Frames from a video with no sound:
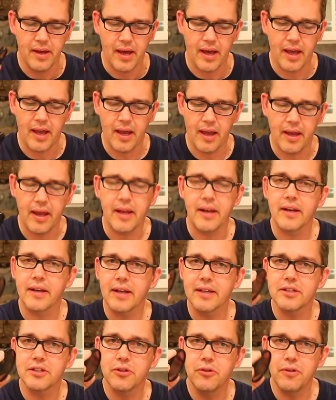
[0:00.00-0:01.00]
uh, and it
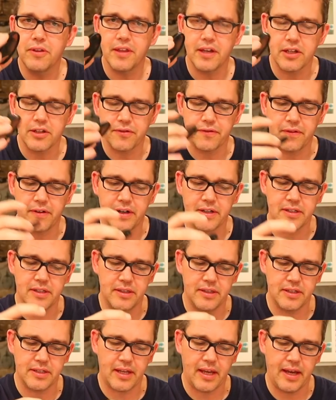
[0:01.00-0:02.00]
does two things for us in
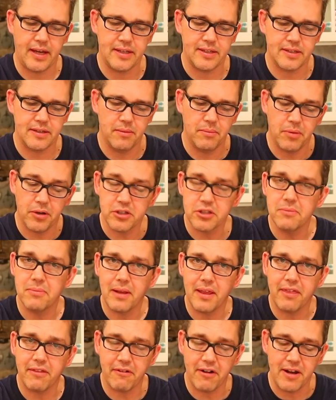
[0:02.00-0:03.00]
this case,
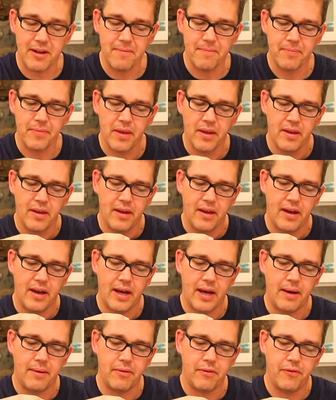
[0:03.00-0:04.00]
possibly three.
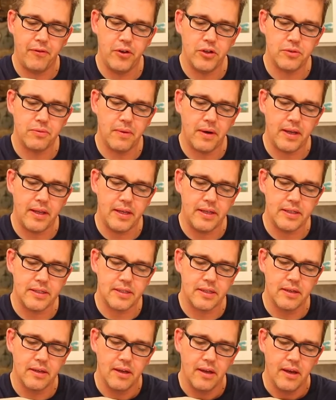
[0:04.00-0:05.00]
Uh, the first one
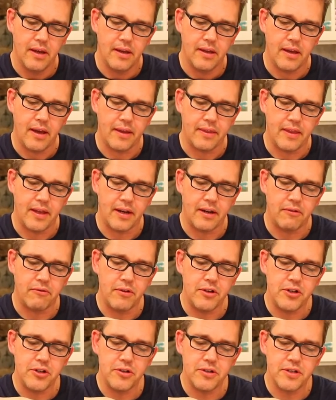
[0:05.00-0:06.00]
is uh, that it
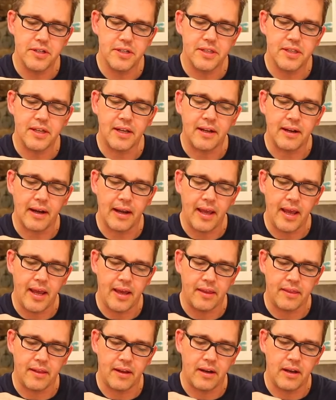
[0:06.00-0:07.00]
reduces the
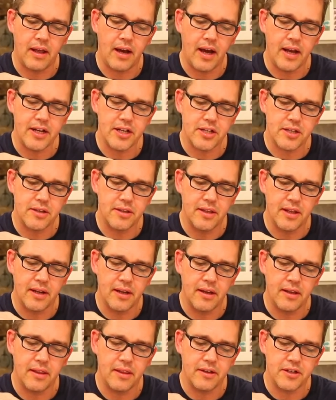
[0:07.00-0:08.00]
glare, the light,
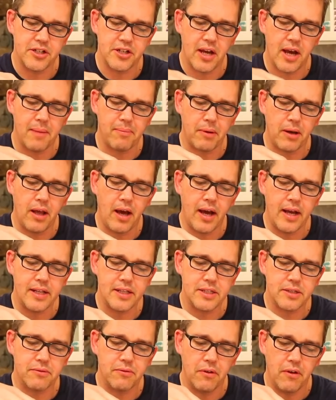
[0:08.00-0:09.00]
the, the sharp
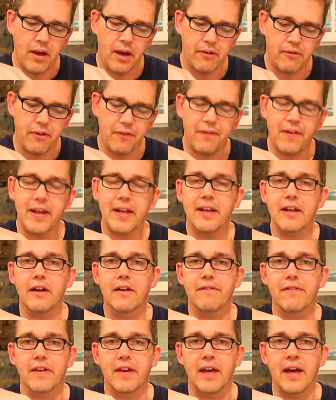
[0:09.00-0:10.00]
lights uh, reflecting
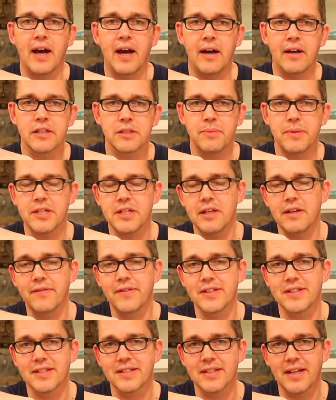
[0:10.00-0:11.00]
off the car, especially if
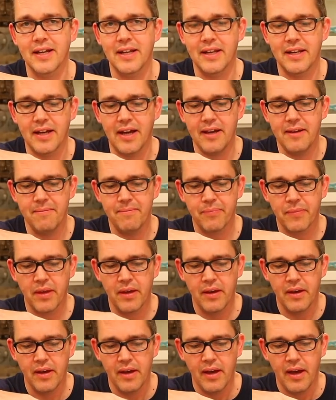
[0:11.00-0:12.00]
it's a sunny day.
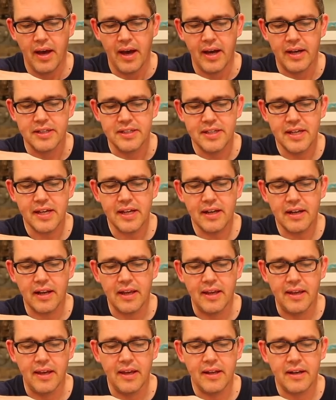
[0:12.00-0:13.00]
Uh,
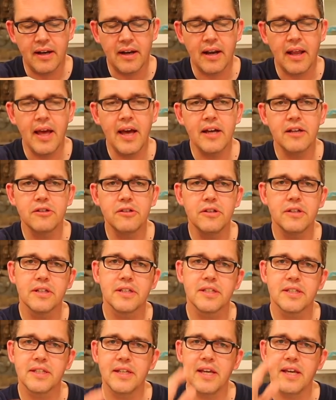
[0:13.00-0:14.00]
secondly, it allows you to
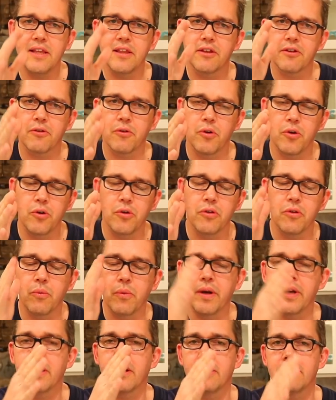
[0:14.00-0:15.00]
see through the
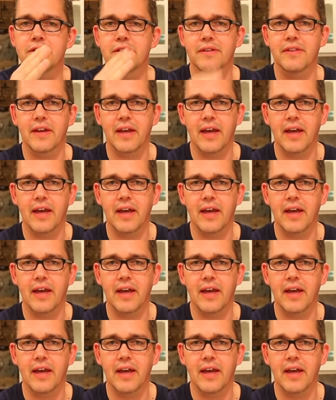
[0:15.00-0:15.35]
windows of the